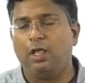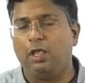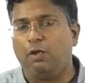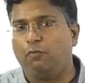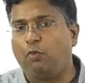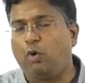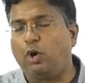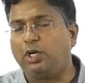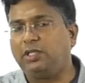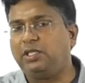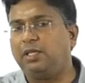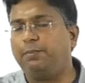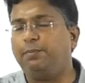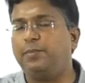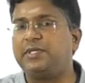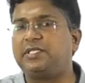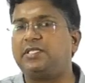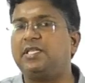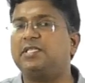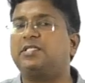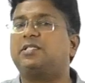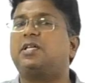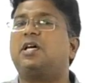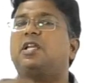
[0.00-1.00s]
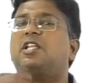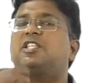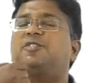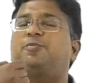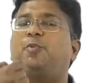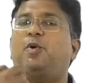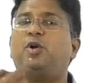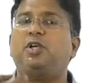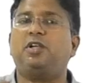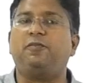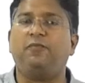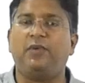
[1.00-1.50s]
What the business
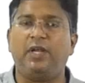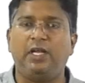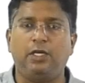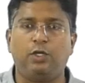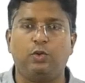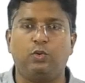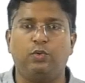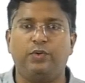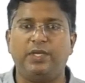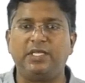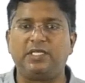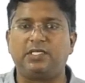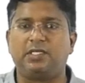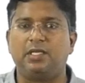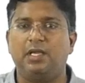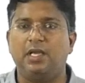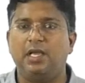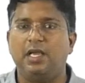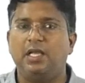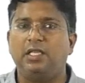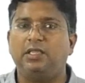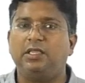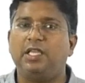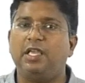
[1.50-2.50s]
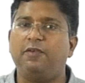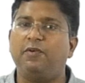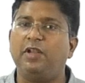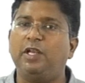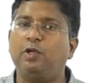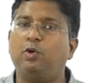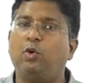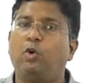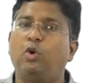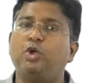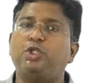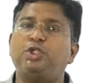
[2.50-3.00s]
correspondent will do is, they will
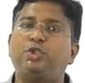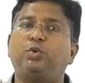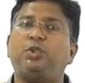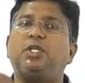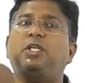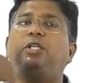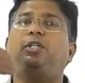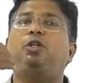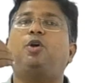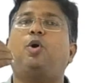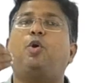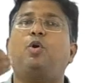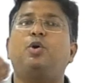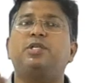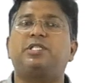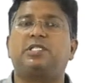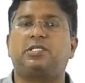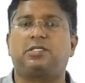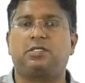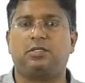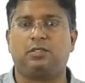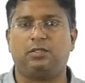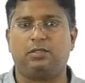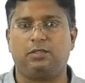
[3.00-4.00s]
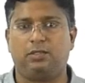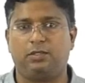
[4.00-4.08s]
go to the doors,